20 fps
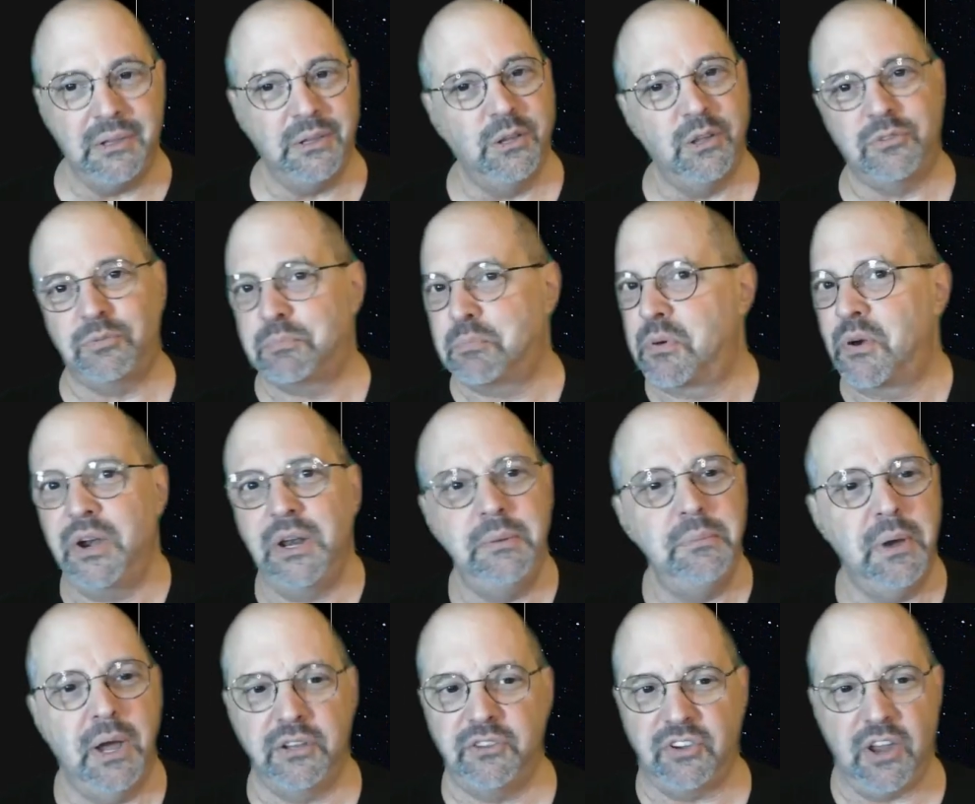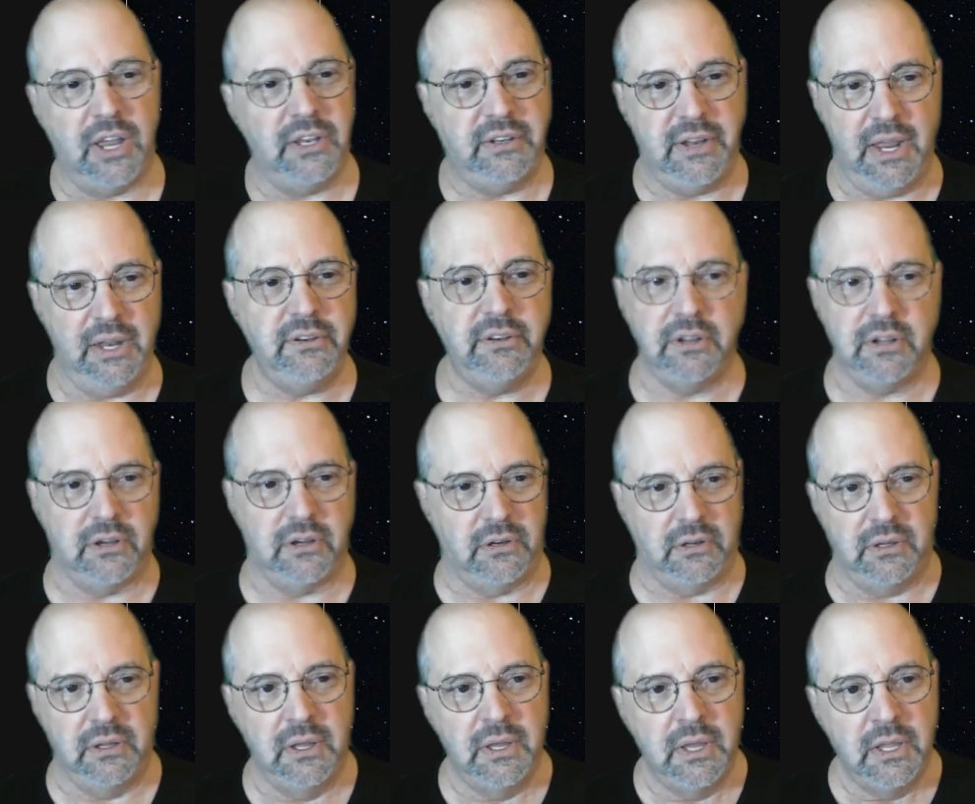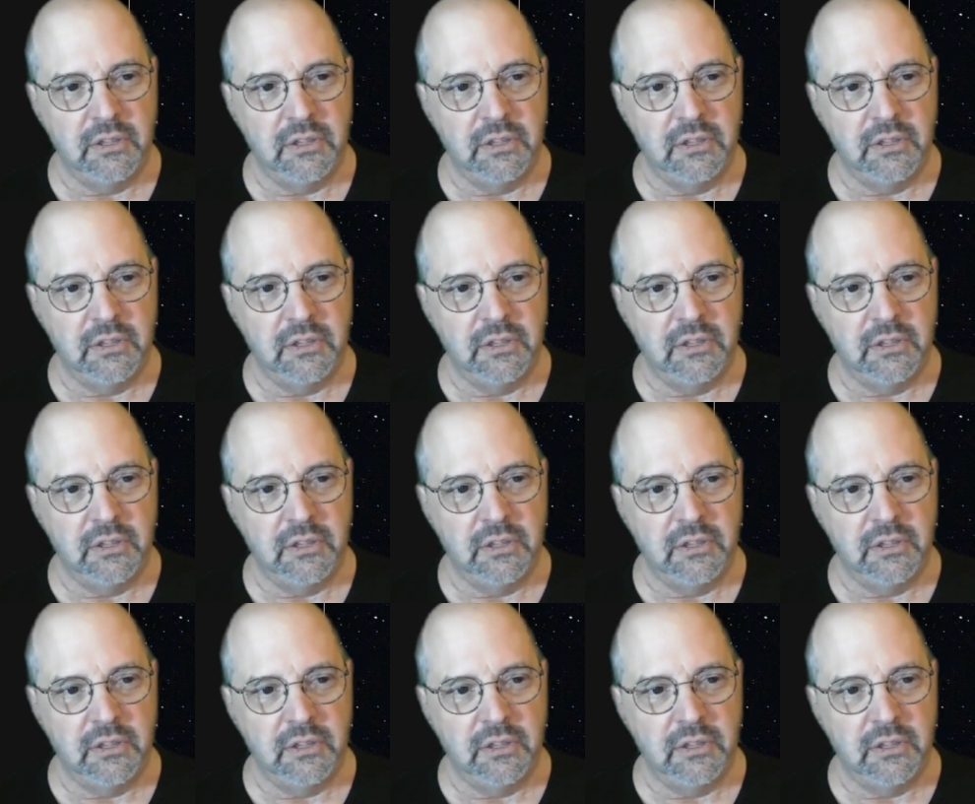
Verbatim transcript: looks pretty much identical.